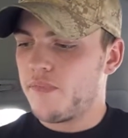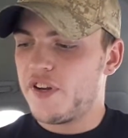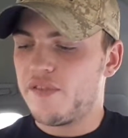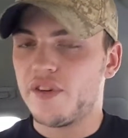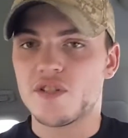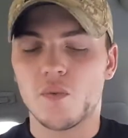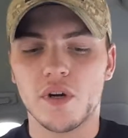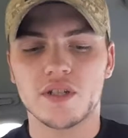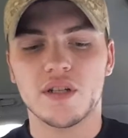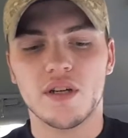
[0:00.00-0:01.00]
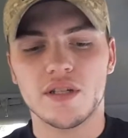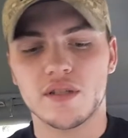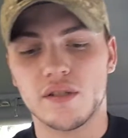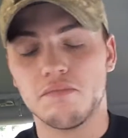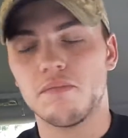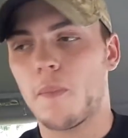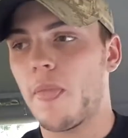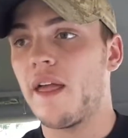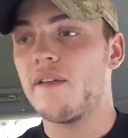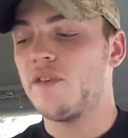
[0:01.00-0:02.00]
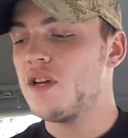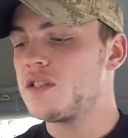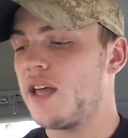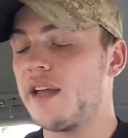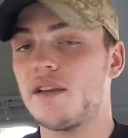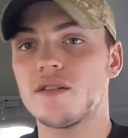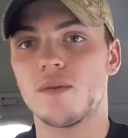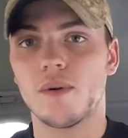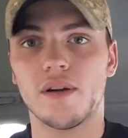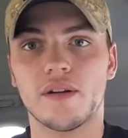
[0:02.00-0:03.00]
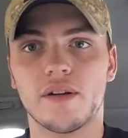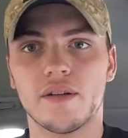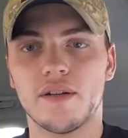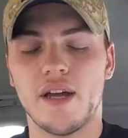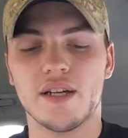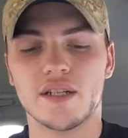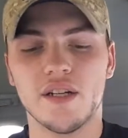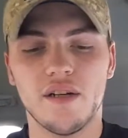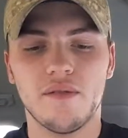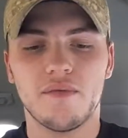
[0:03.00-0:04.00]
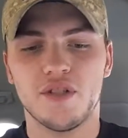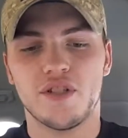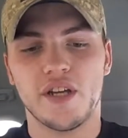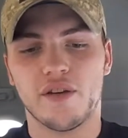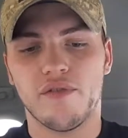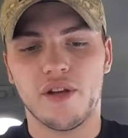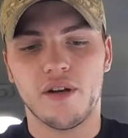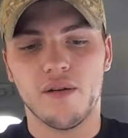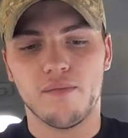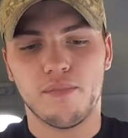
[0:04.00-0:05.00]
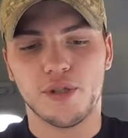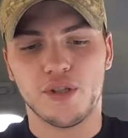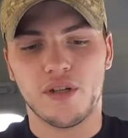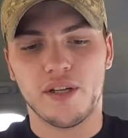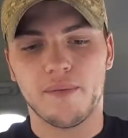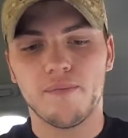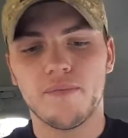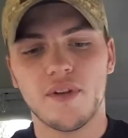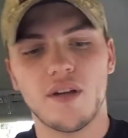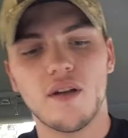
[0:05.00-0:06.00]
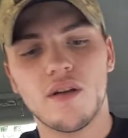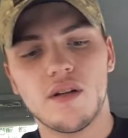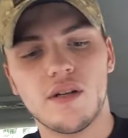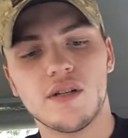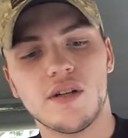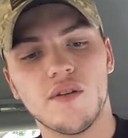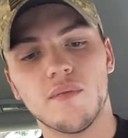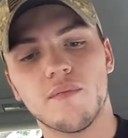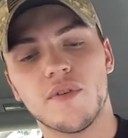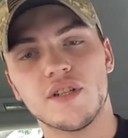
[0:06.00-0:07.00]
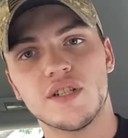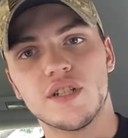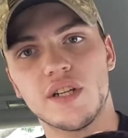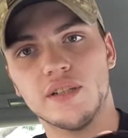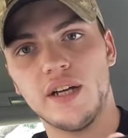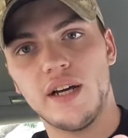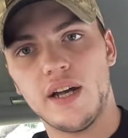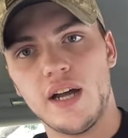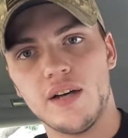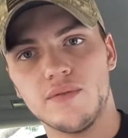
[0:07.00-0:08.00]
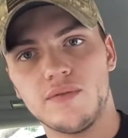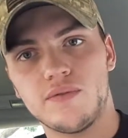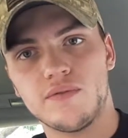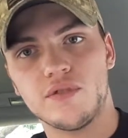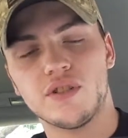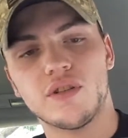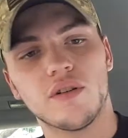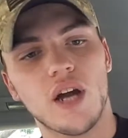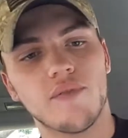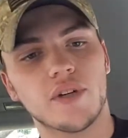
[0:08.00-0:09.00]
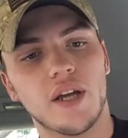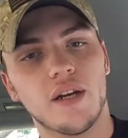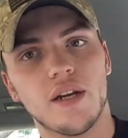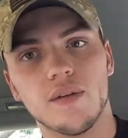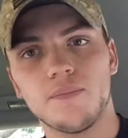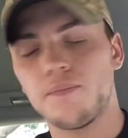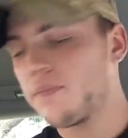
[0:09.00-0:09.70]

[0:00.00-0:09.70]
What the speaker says: And if it doesn't work doesn't work as good, you just take your finger, push it all down. So, since I did that, I have just under half a can now.